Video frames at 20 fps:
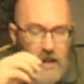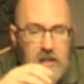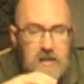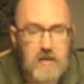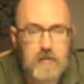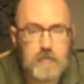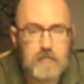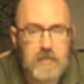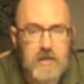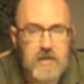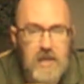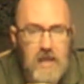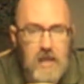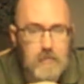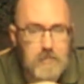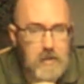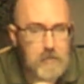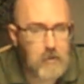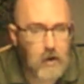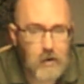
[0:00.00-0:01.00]
item
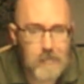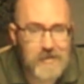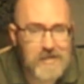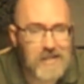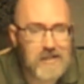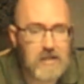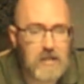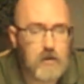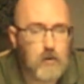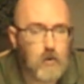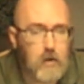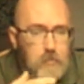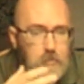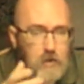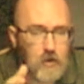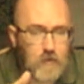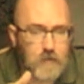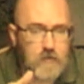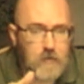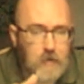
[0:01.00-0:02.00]
can't be permanently
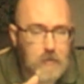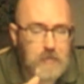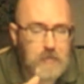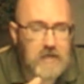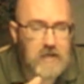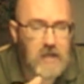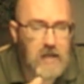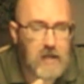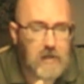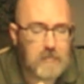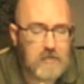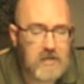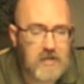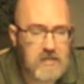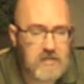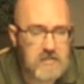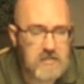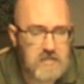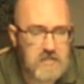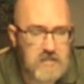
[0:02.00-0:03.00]
removed from the game
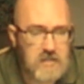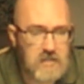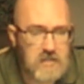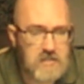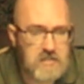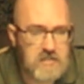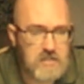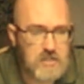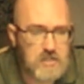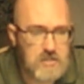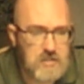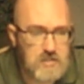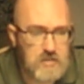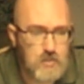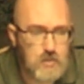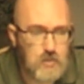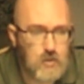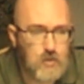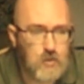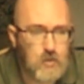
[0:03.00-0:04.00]
because it's
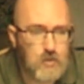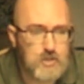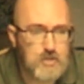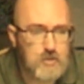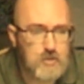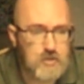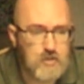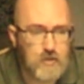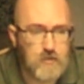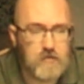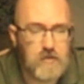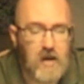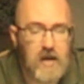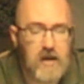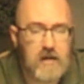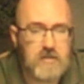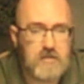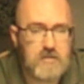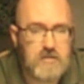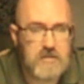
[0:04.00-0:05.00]
just too crucial, too
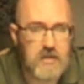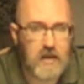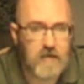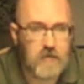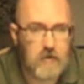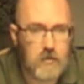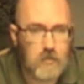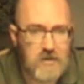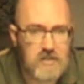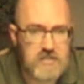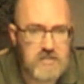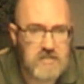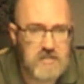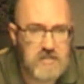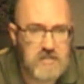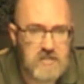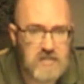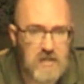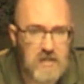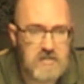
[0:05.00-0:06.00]
vital to everyone's
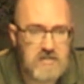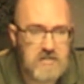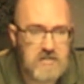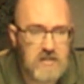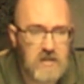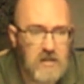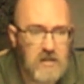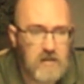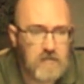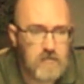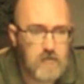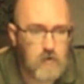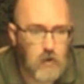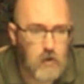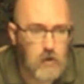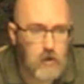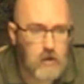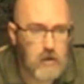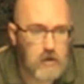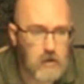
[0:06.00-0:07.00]
success
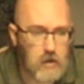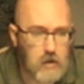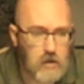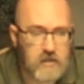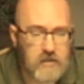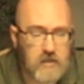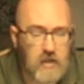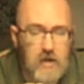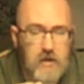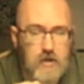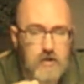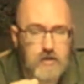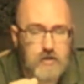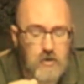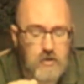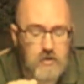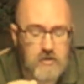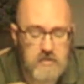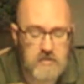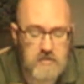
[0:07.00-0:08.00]
for earning the hunger
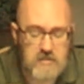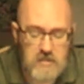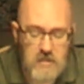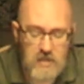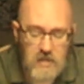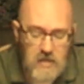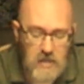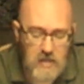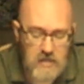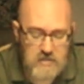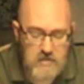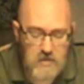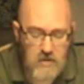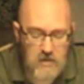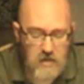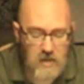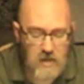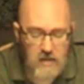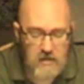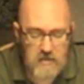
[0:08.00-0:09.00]
tokens. And
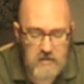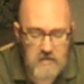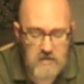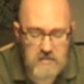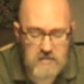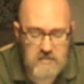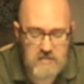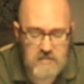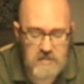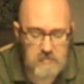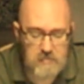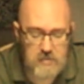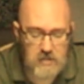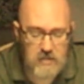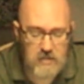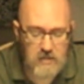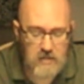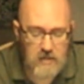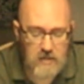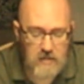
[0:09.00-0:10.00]
so the idea is
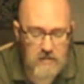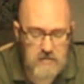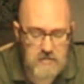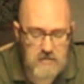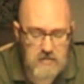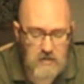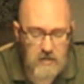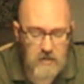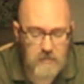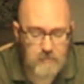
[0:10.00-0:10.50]
simply that